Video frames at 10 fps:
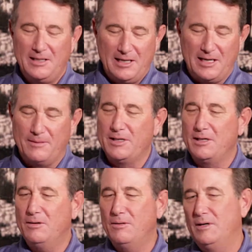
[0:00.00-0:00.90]
And I'm gonna
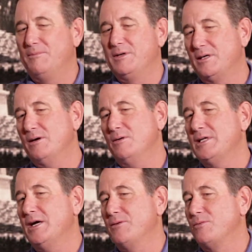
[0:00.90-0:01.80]
go
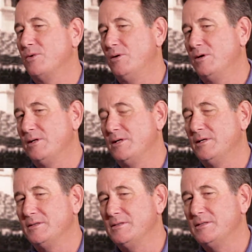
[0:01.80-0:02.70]
down the road of
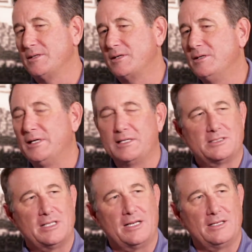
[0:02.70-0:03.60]
the
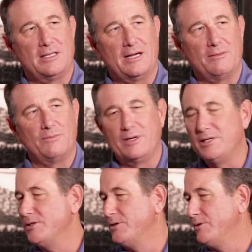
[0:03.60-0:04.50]
clinics that we
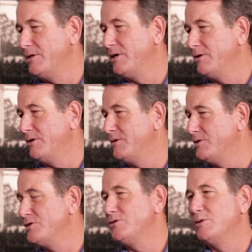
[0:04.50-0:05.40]
do. The
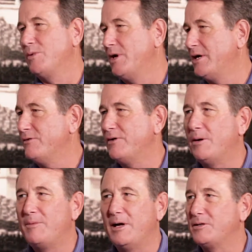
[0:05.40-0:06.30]
junior blind, you've
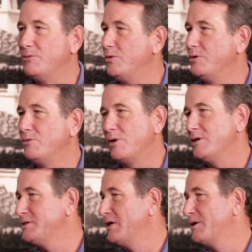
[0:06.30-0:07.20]
helped out the Wounded
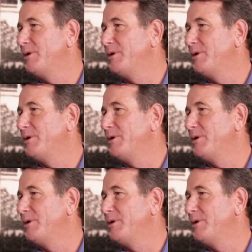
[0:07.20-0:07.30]
Warriors. You've gone to